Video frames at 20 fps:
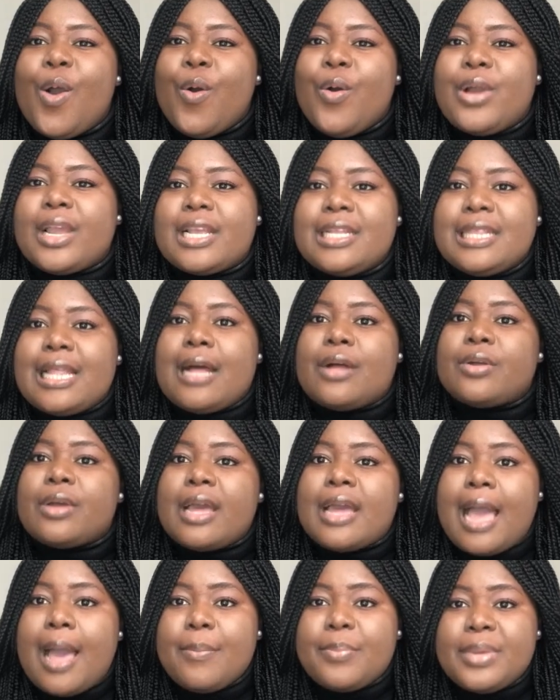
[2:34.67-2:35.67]
Okay, now
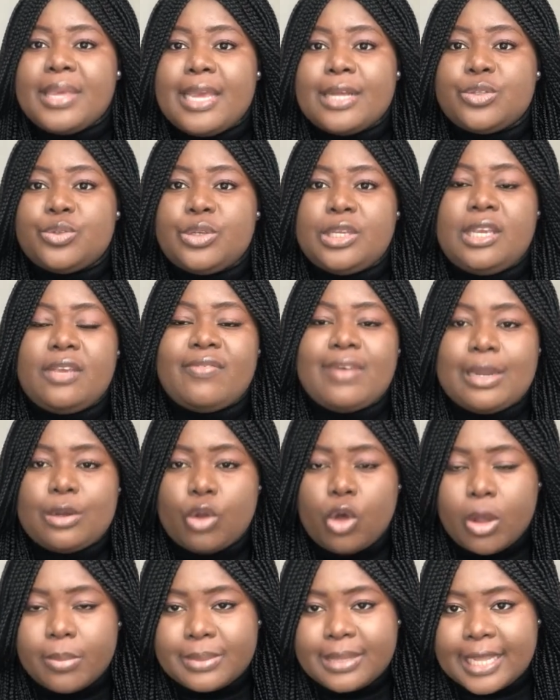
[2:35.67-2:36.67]
I'm here to give an
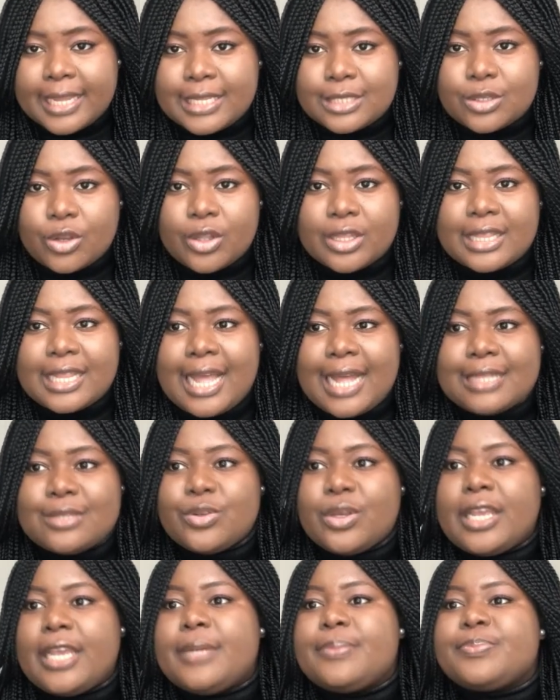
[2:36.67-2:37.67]
update on that,
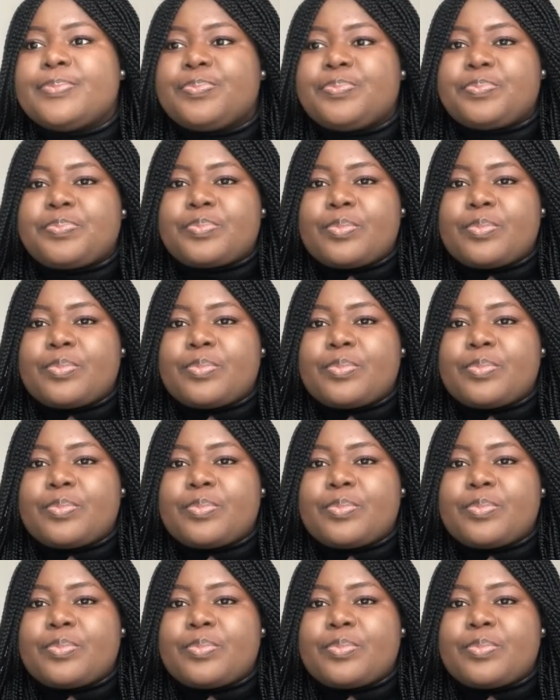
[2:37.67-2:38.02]
okay?